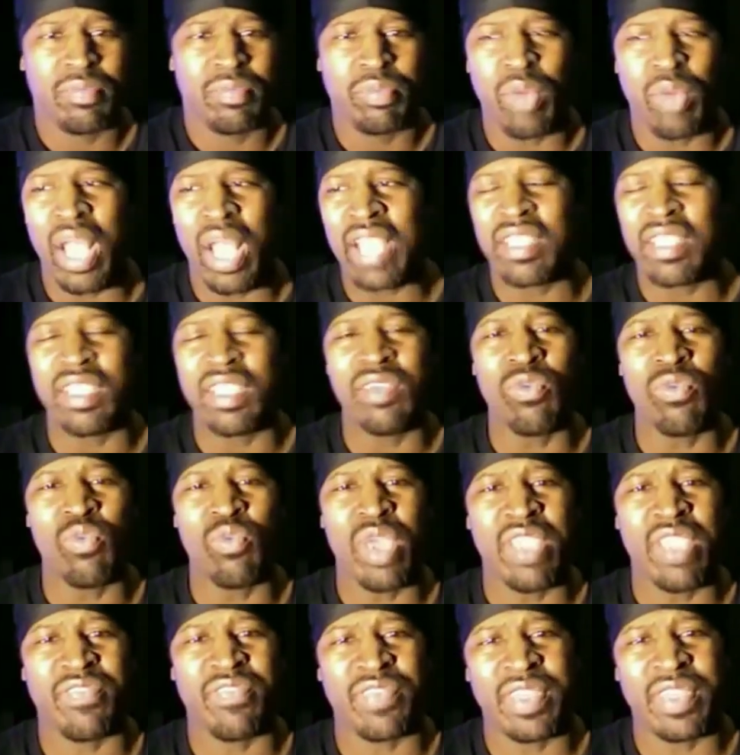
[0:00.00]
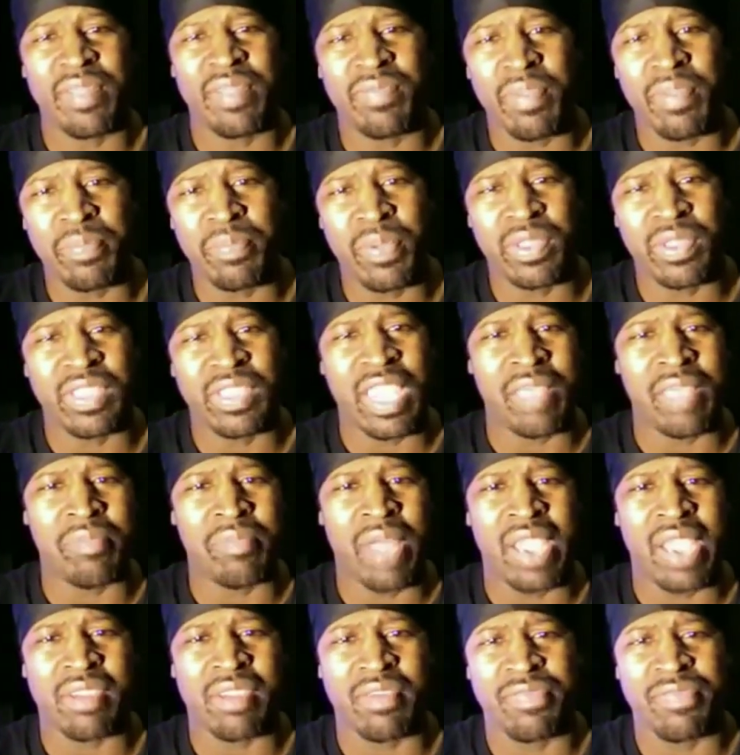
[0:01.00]
Boy, I couldn't wait for him to put that
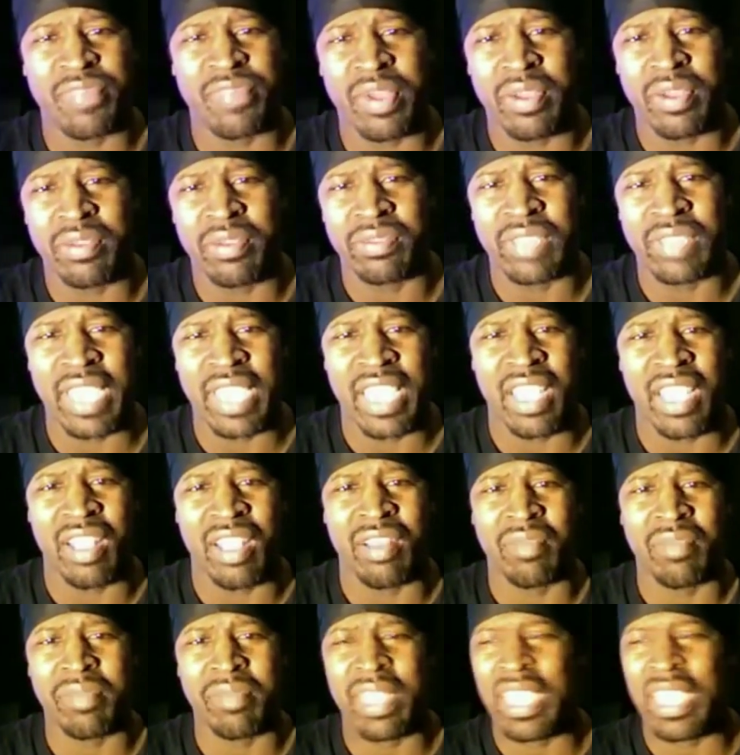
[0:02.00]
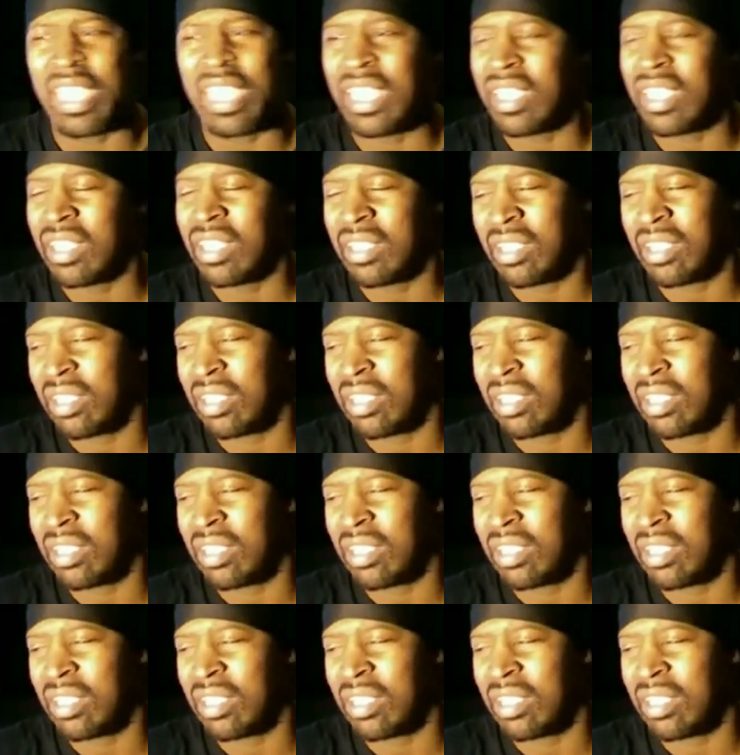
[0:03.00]
microphone down. Man...